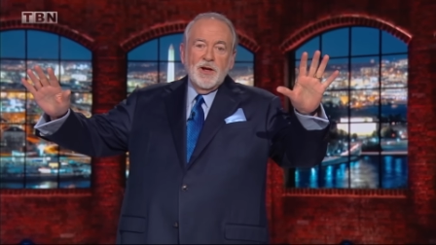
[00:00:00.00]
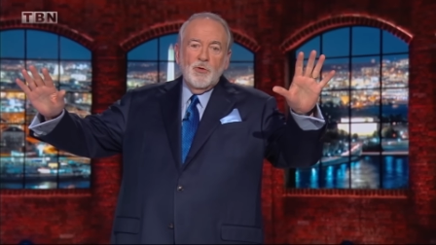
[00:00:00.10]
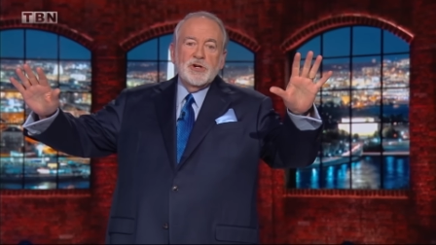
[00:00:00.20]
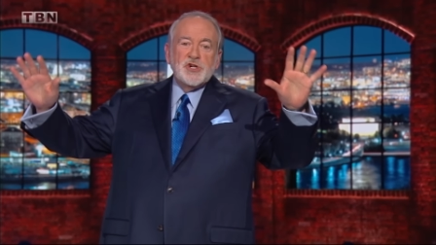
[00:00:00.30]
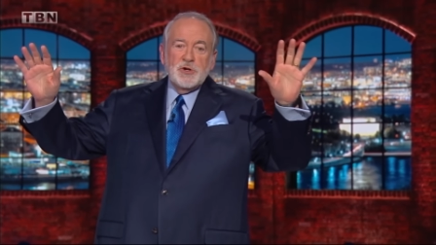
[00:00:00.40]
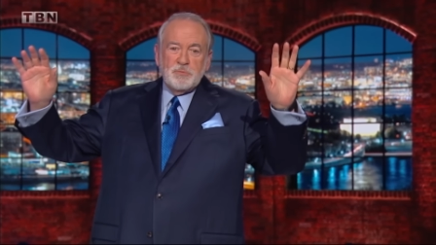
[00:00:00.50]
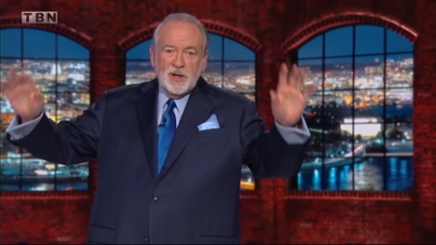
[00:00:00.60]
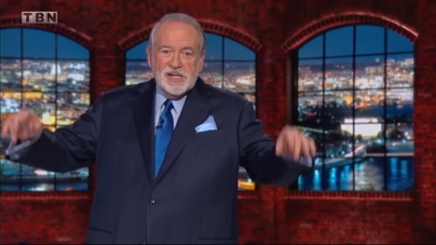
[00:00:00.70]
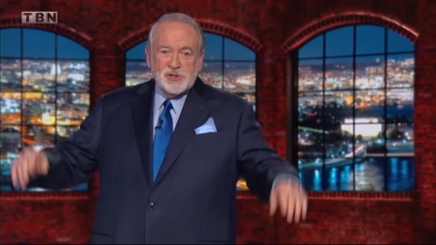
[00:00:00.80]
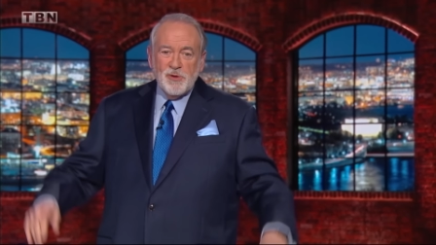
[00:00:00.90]
Would you
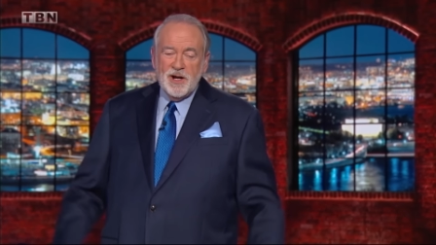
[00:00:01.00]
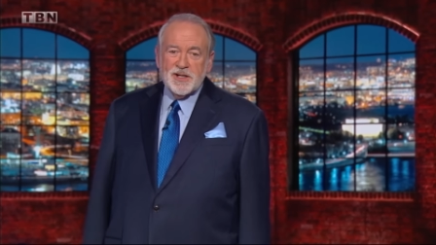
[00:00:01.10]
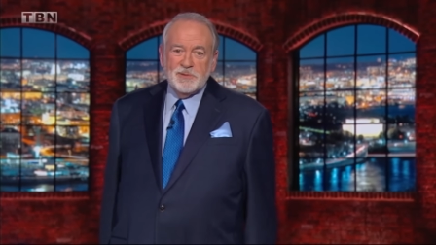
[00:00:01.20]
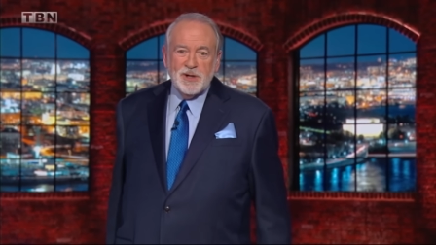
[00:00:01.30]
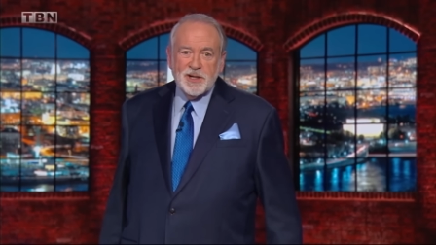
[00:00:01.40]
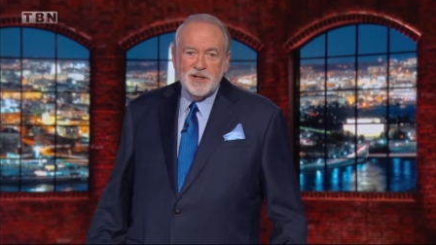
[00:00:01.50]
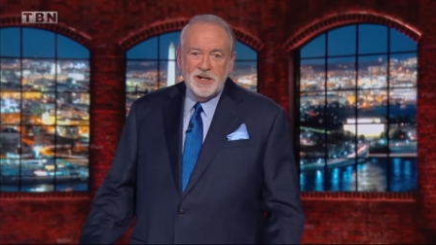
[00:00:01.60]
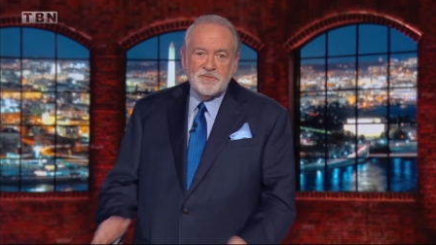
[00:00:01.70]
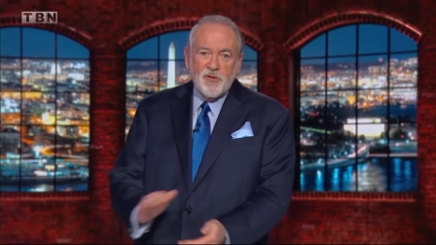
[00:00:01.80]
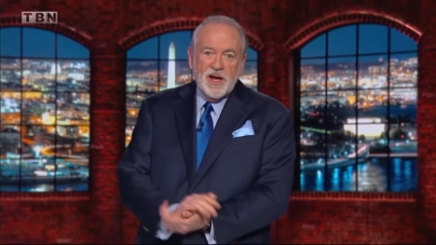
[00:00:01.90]
please welcome a
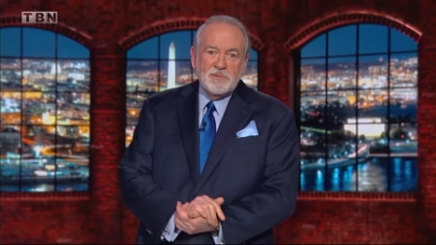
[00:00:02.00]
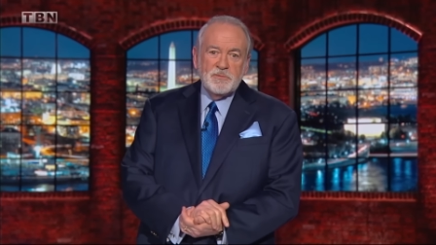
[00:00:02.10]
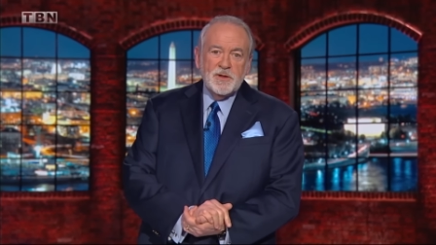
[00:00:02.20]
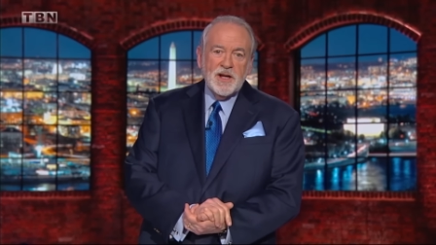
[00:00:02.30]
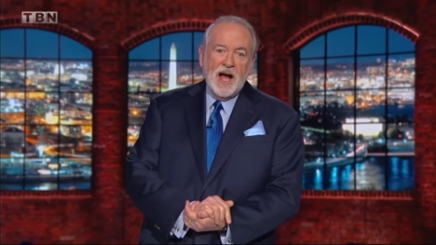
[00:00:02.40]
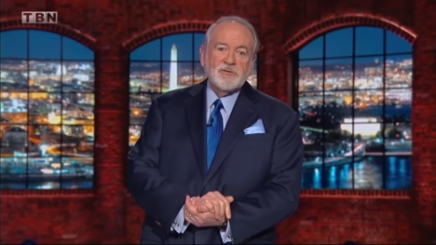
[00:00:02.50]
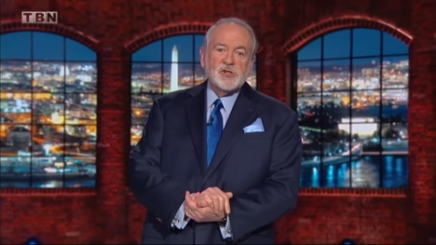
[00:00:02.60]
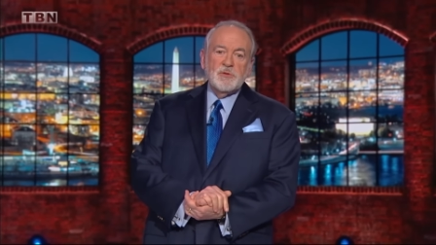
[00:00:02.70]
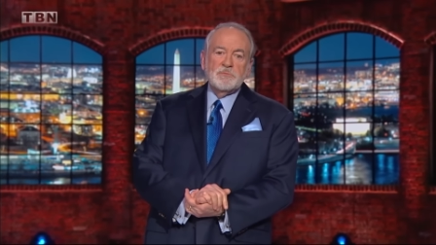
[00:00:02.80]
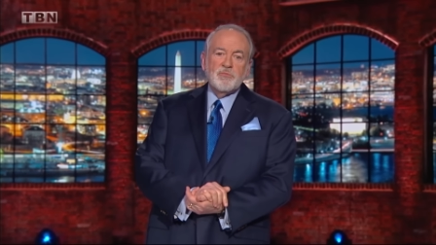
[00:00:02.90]
good friend,
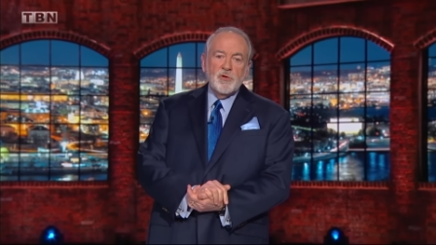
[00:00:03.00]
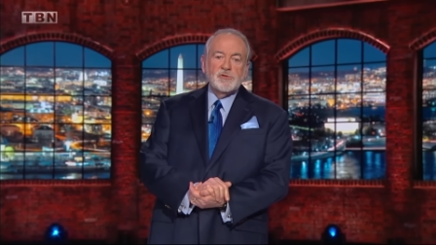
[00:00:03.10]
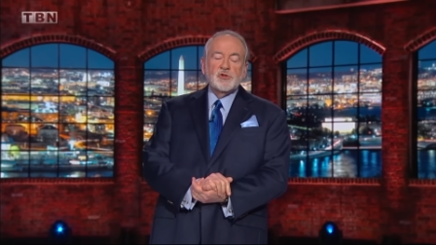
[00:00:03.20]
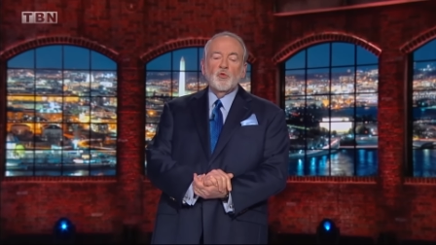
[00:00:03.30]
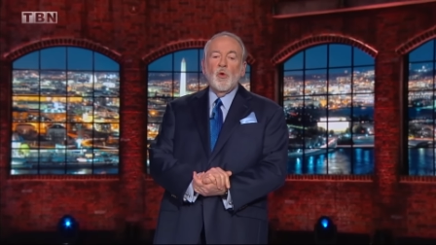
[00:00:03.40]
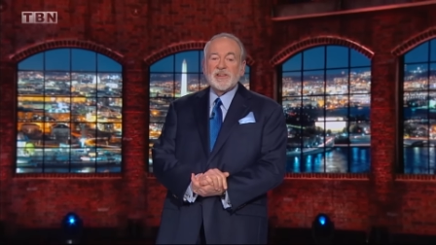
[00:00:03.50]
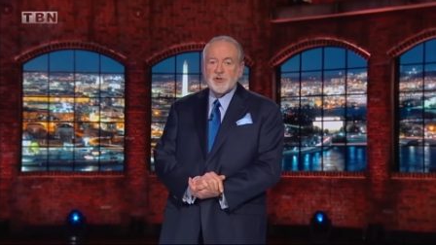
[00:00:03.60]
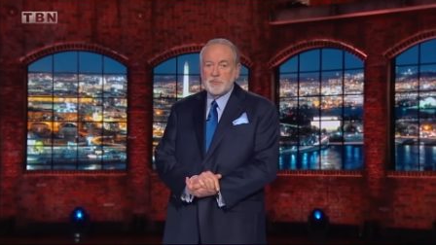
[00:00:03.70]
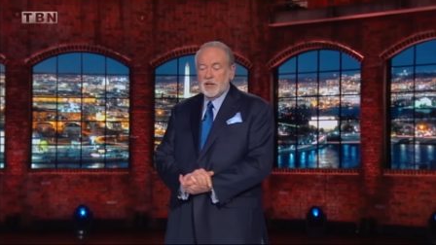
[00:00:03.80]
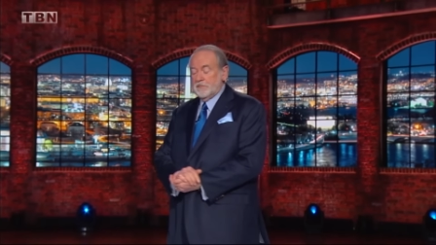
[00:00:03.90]
Congressman Bruce
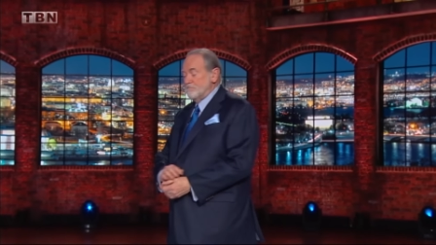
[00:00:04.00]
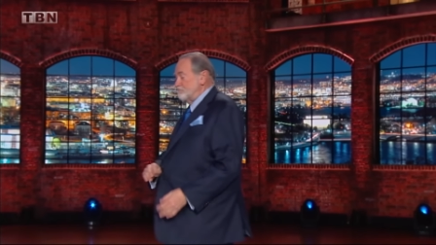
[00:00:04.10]
Westerman.